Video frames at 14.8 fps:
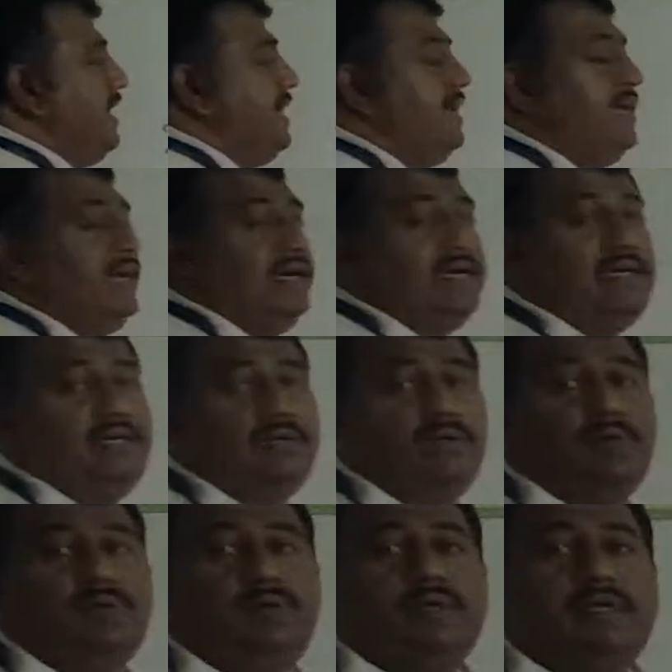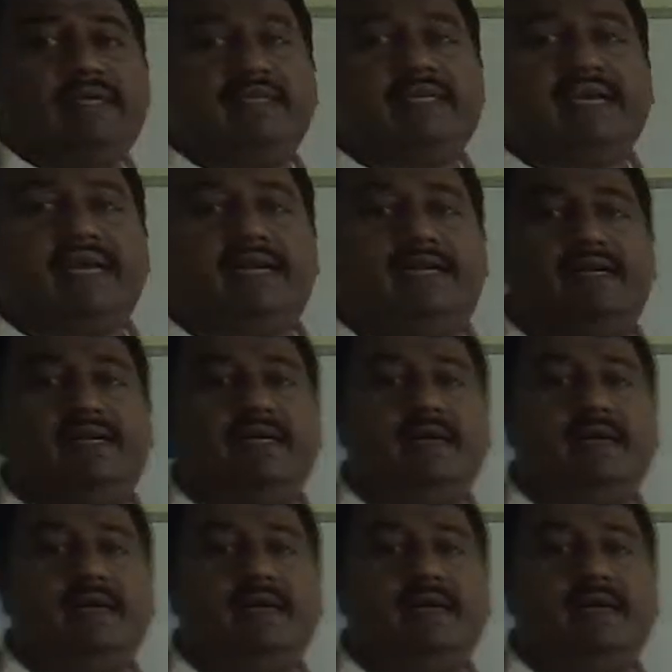a 2n